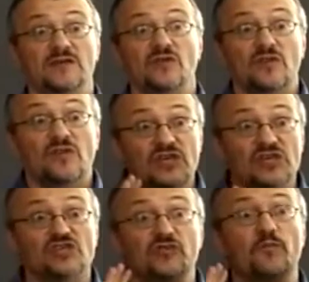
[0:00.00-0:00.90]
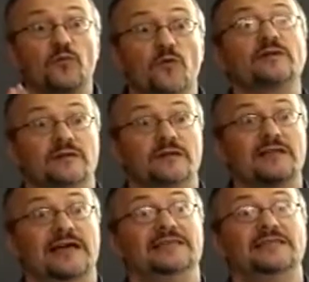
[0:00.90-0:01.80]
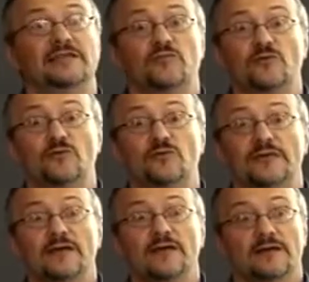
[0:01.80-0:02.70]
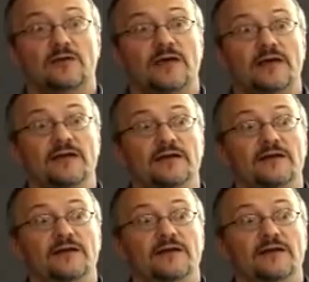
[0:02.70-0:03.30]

These are important classic rules. Okay?